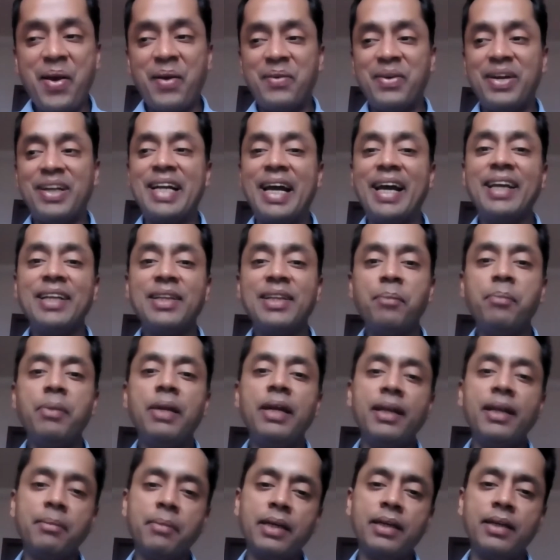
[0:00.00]
We're trying. The
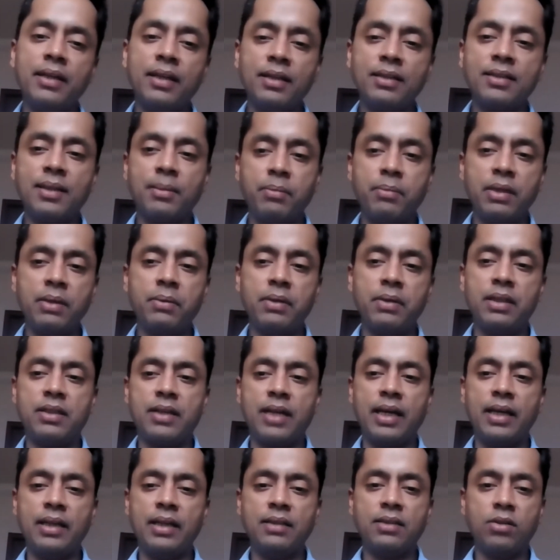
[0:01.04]
building materials company. We're
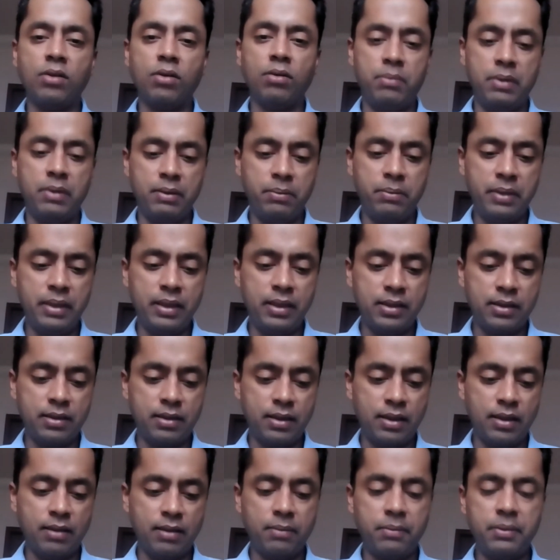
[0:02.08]
trying. So
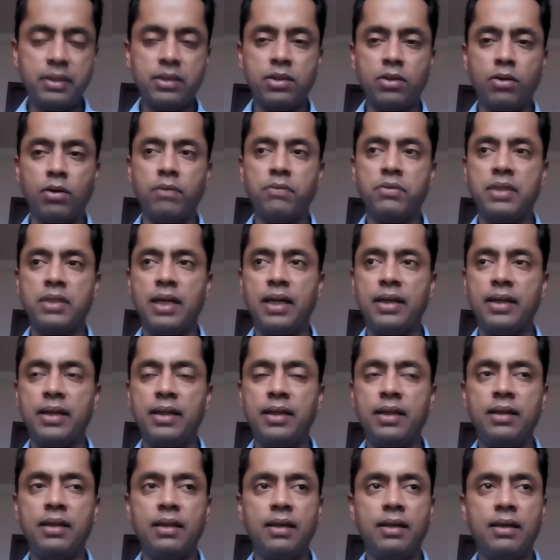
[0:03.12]
we sort of
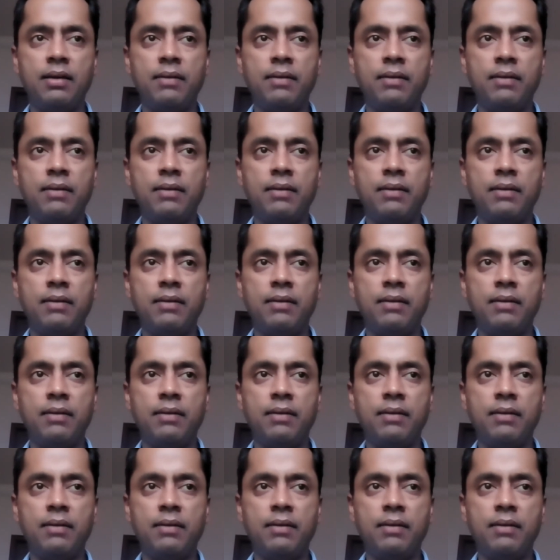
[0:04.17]
started.